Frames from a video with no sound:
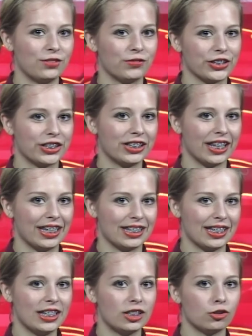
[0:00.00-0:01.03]
versus
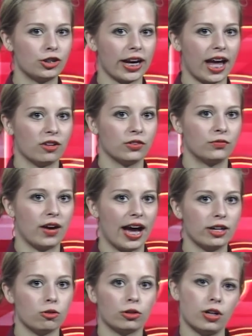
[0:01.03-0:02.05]
lazy, so check out the
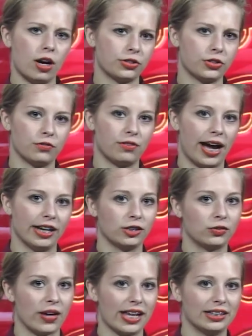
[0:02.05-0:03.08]
fine or not so fine
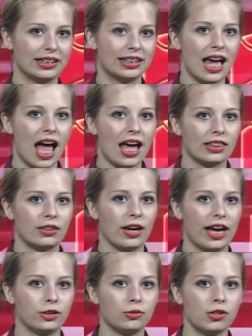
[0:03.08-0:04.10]
threads. The
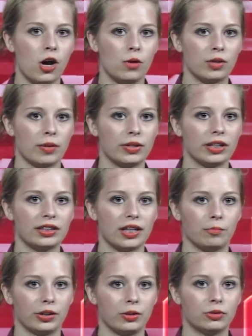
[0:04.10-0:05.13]
annual homecoming
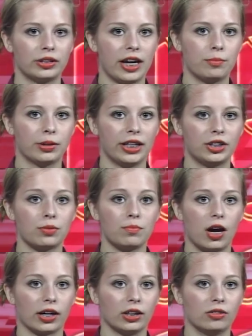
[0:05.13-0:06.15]
assembly will take place
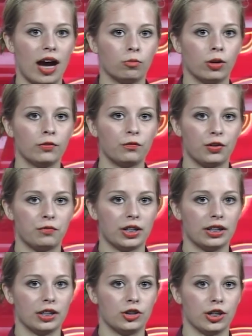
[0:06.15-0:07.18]
tomorrow at 1:50
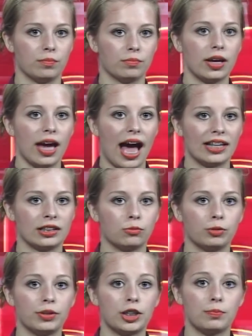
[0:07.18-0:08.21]
in the gym as it will
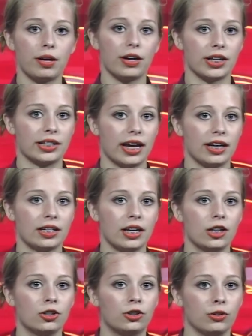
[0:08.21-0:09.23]
be Spirit Day.
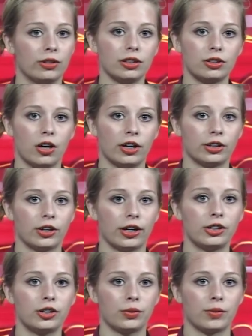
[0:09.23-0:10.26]
Students are
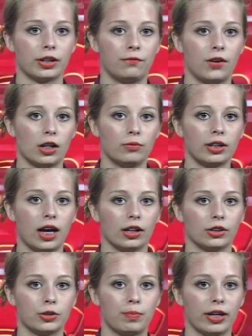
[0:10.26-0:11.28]
encouraged to wear the following
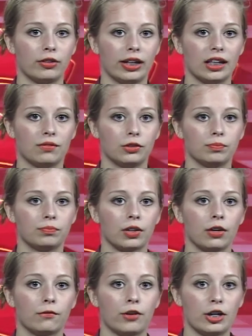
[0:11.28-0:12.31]
colors by grade level.
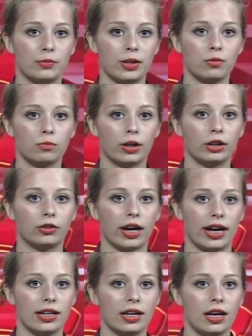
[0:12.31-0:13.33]
Freshmen wear
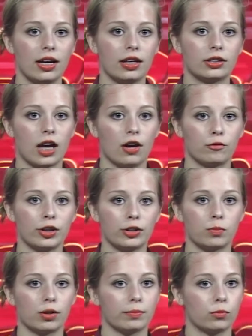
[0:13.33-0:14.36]
gray, sophomores
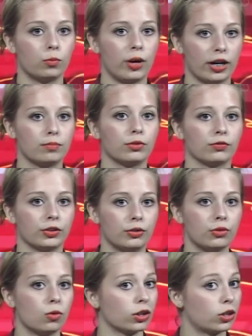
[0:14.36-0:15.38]
wear
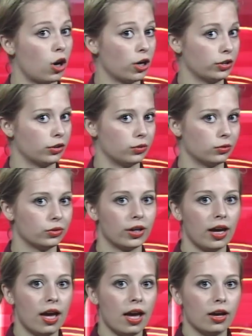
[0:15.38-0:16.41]
maroon or cardinal,
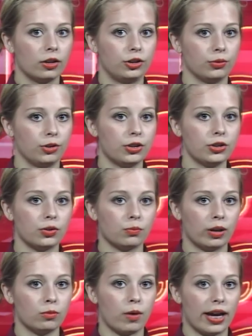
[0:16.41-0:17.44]
juniors
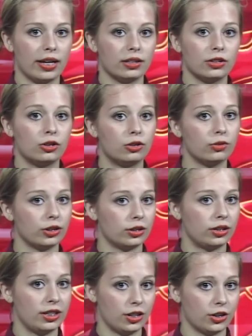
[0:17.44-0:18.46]
wear white,
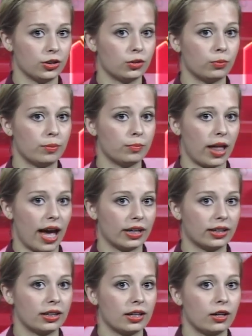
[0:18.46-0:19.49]
seniors wear
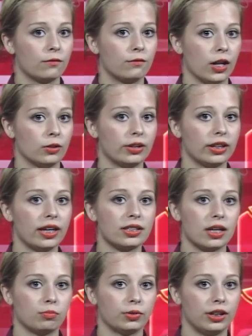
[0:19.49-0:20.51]
black. Following the
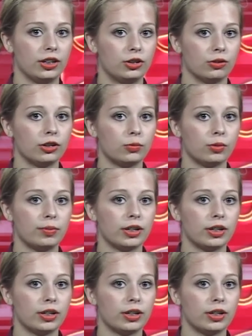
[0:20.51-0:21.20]
assembly, students will be